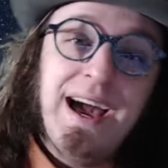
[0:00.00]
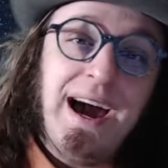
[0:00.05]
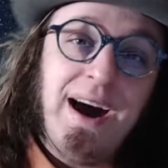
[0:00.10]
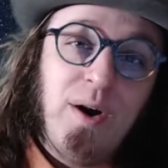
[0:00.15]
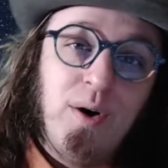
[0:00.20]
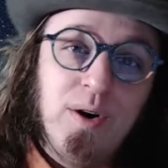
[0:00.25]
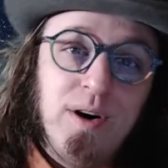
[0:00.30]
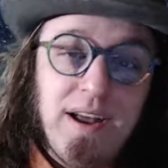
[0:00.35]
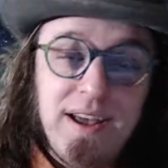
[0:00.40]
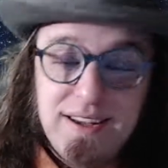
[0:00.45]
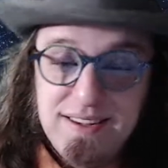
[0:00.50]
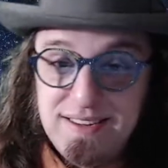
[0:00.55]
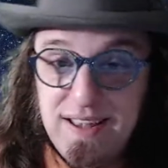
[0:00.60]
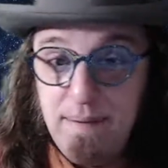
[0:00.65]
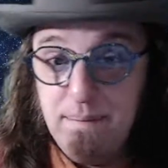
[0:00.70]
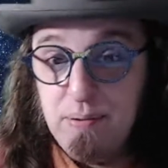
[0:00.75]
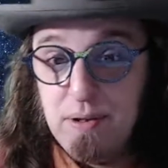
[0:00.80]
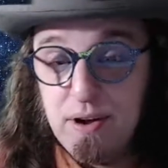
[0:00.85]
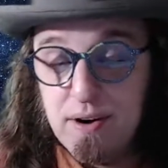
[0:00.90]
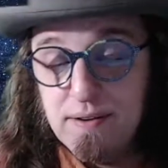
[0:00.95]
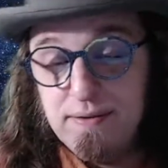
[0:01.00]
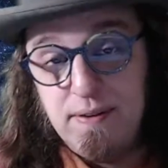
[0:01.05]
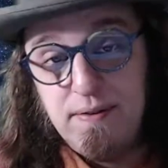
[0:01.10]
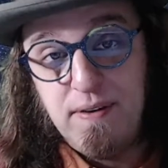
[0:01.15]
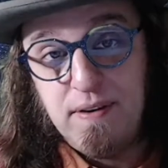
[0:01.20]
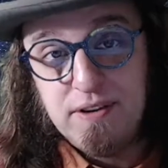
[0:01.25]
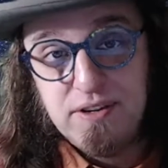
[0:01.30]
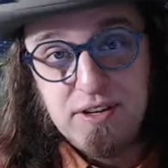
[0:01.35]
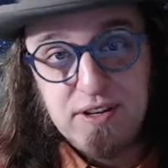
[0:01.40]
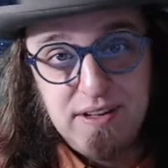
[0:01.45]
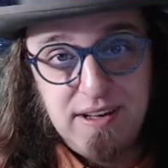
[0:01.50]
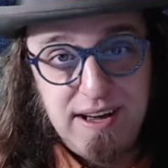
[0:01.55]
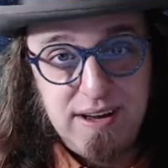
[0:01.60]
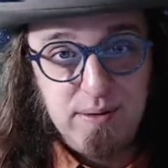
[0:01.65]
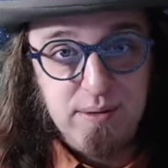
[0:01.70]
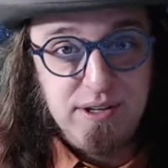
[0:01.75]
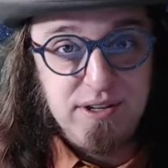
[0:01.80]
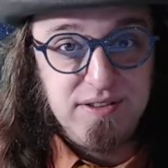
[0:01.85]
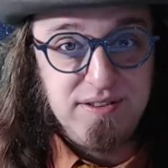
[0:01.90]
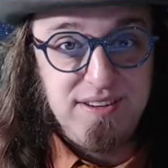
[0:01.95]
Our exemplar for functional
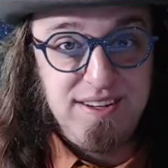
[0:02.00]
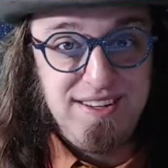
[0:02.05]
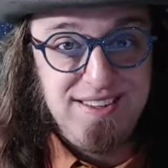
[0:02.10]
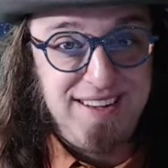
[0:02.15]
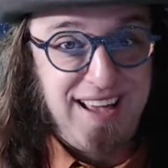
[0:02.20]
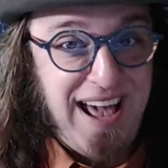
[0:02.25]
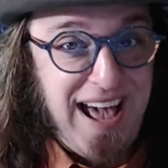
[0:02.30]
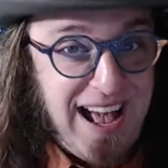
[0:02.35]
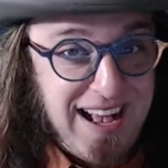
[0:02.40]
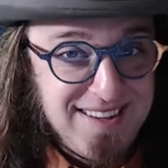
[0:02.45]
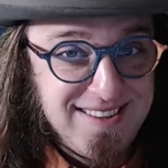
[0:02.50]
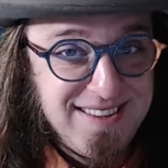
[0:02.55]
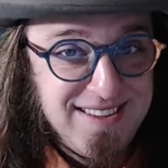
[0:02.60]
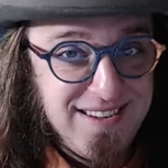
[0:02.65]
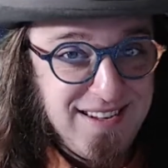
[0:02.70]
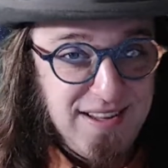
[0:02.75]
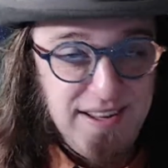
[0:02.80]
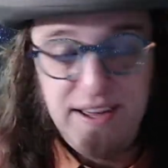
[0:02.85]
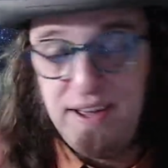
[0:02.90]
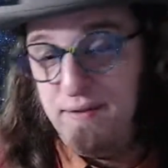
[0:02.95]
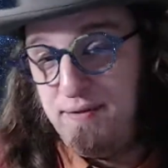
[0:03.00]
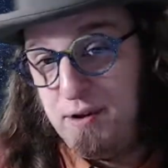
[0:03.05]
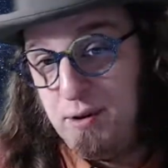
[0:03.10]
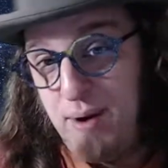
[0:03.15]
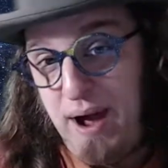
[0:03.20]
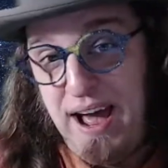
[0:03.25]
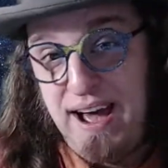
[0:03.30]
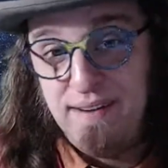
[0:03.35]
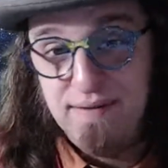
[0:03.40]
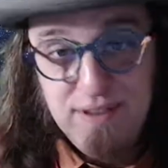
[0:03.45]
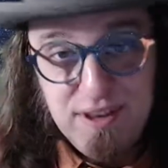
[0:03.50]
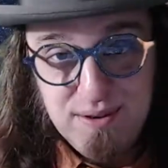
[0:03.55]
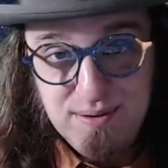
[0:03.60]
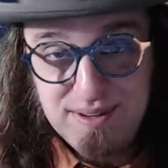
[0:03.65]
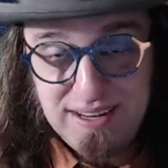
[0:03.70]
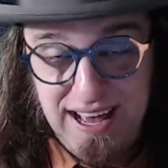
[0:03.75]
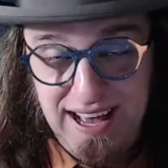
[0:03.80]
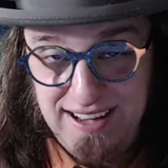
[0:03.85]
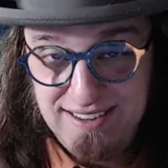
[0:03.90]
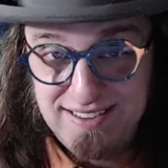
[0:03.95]
languages is Haskell. If you have
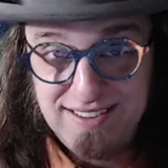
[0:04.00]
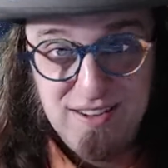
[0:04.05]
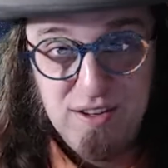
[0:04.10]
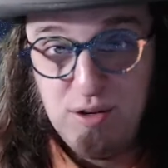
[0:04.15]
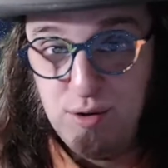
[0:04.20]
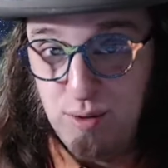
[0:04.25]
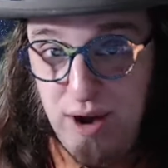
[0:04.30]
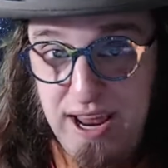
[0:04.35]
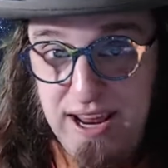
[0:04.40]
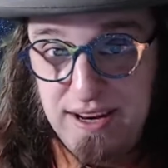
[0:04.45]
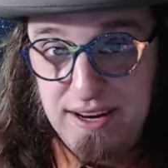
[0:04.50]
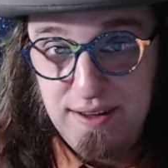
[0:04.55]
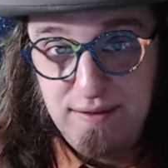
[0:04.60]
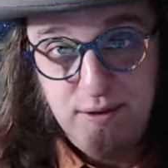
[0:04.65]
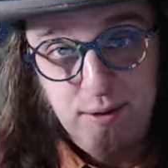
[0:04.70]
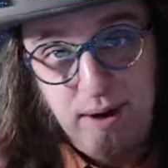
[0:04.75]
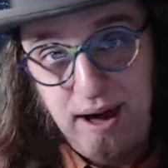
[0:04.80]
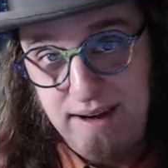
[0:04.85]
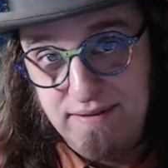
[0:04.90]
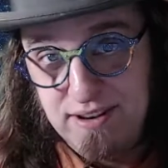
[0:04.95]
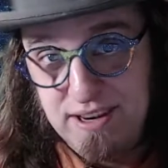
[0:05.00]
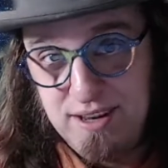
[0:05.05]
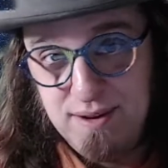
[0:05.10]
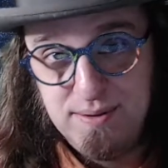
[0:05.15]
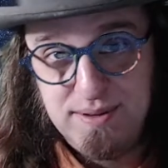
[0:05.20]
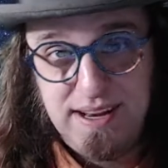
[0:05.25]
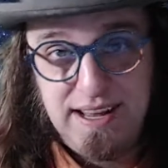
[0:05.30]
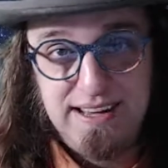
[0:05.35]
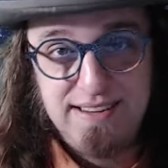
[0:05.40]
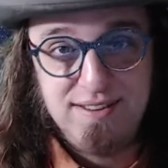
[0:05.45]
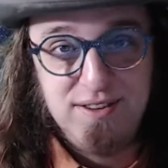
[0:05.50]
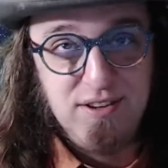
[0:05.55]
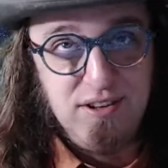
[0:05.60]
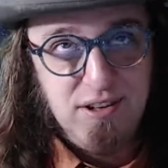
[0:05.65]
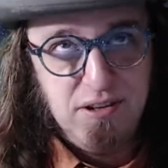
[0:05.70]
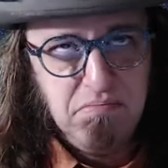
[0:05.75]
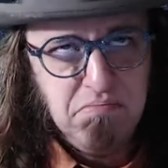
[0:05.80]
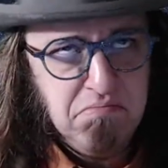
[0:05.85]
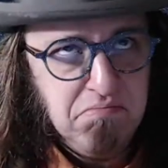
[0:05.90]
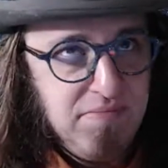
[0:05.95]
used Haskell, great. If you haven't used
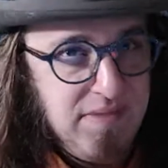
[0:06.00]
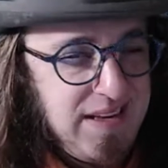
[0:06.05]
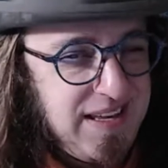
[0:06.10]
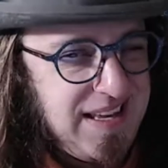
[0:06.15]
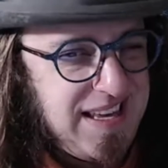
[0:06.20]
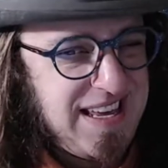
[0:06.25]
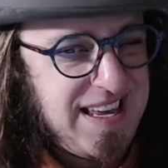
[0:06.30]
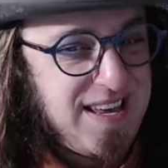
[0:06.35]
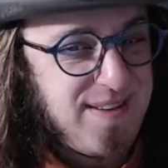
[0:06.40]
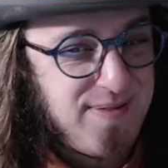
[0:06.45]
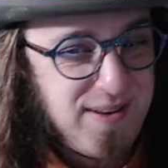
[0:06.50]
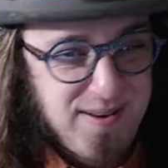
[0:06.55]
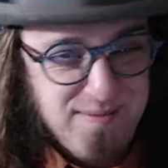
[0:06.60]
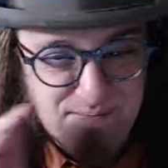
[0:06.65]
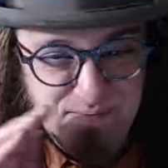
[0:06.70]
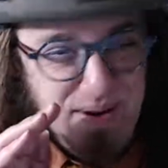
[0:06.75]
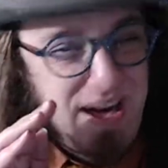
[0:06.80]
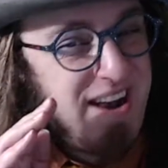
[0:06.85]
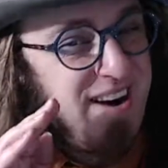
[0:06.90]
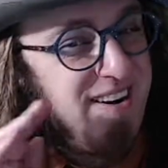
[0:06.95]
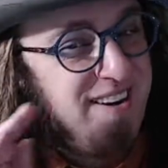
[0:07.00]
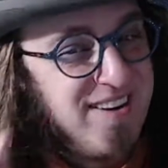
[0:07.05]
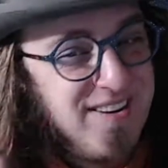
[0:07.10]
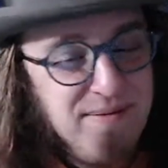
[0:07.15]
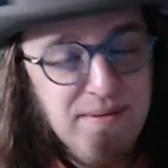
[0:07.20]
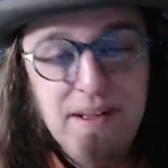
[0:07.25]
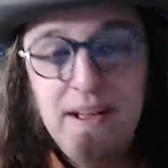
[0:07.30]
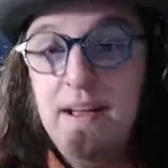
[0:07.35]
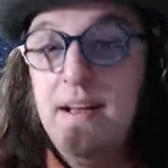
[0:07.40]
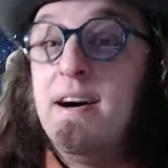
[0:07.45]
Haskell, even better.